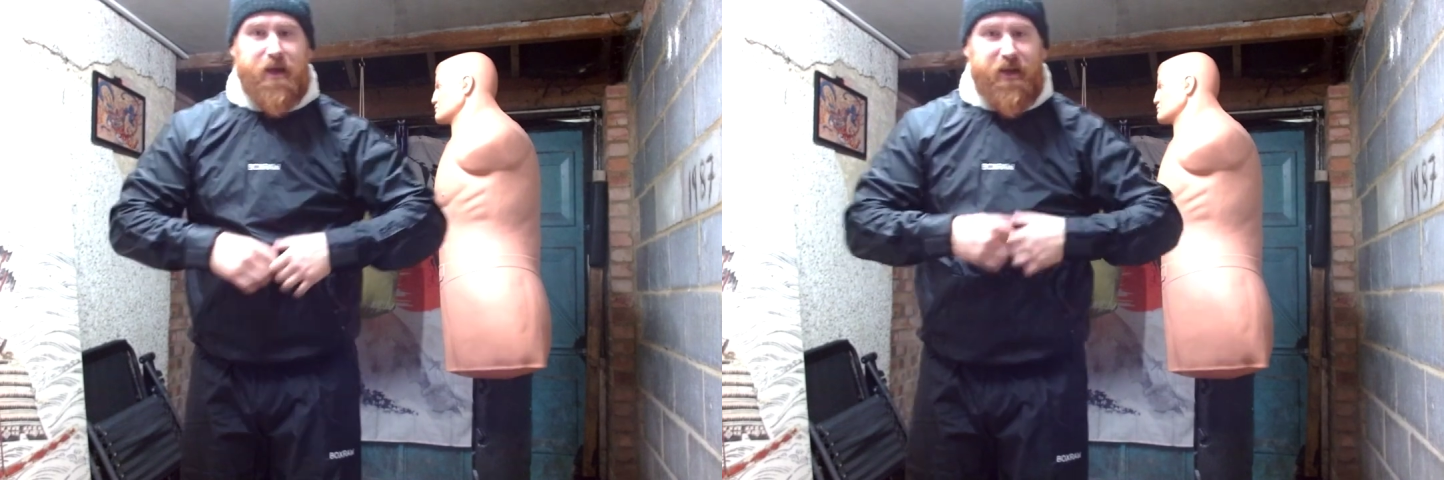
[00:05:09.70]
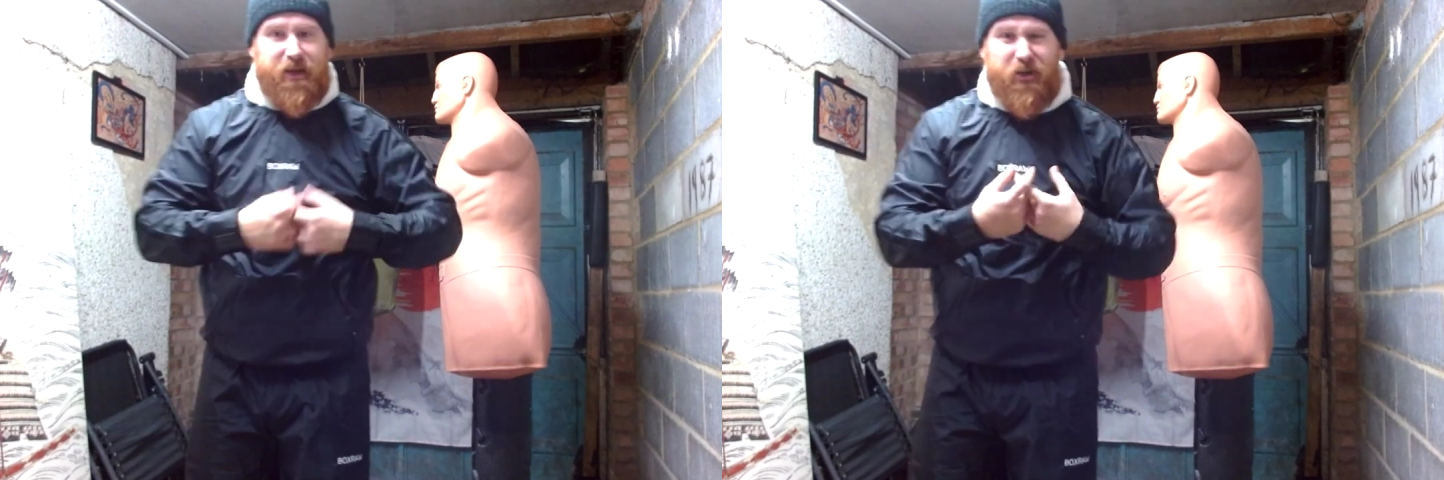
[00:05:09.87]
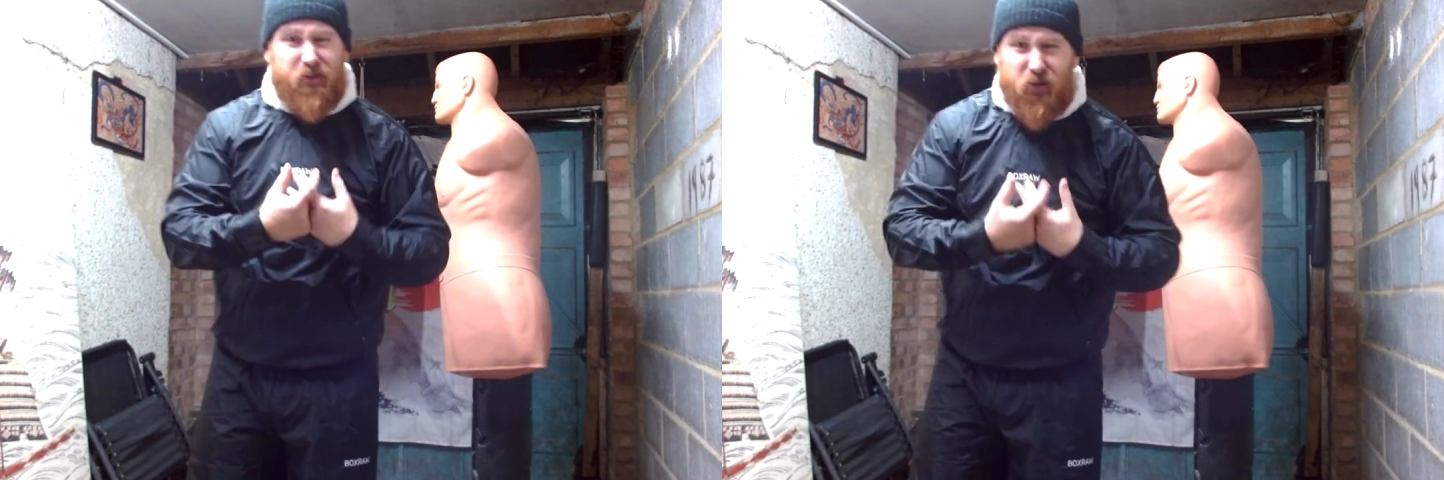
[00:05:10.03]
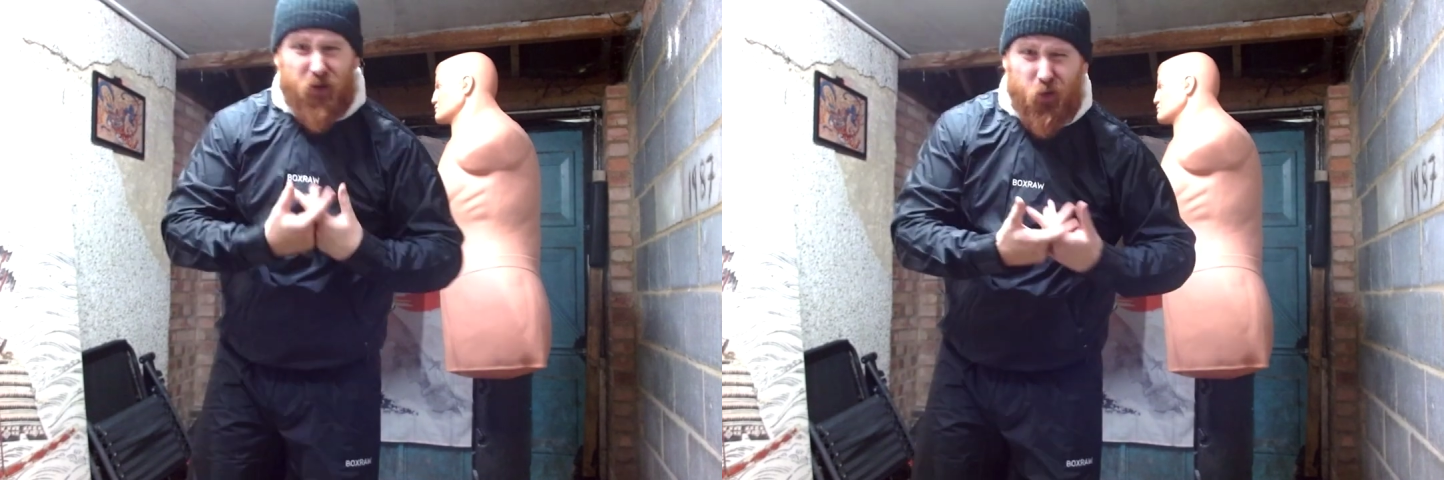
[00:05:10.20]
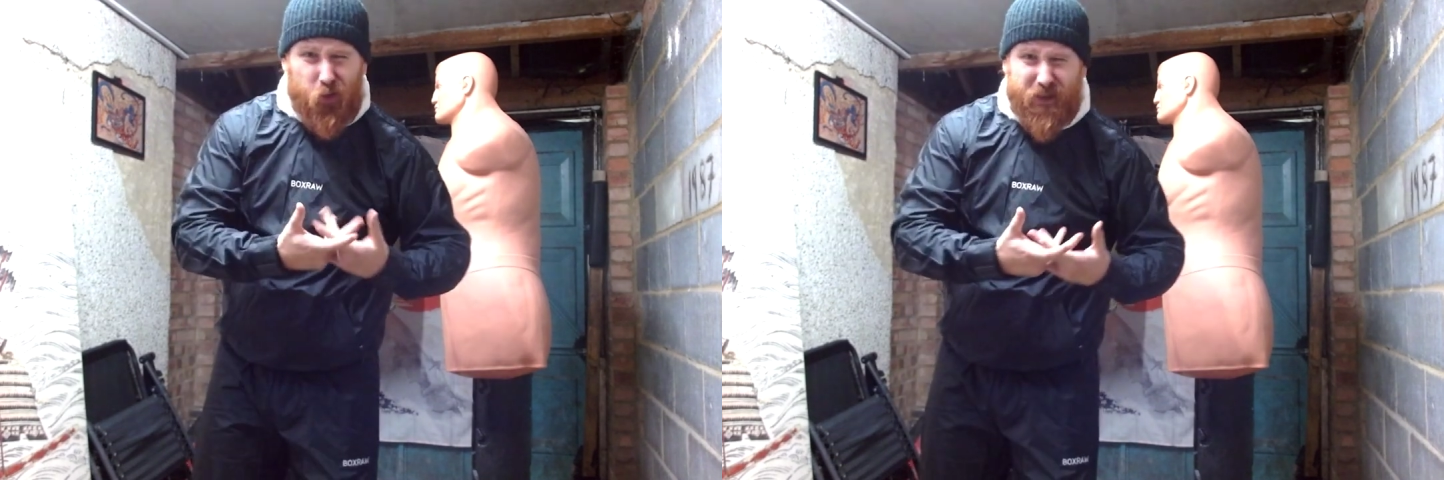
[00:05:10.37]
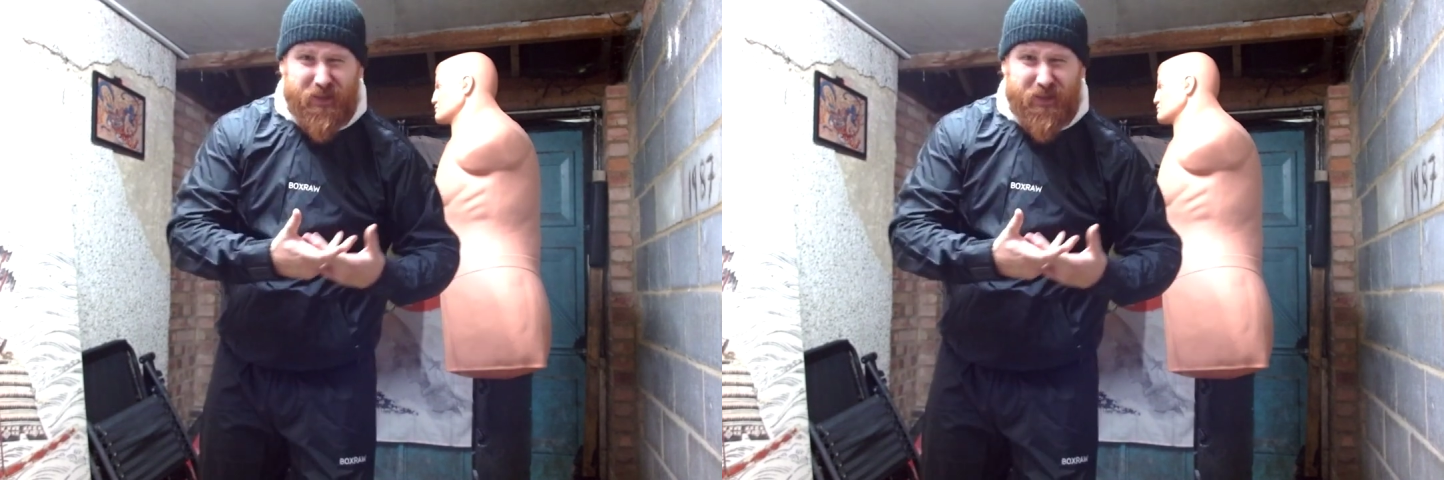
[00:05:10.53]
There's all this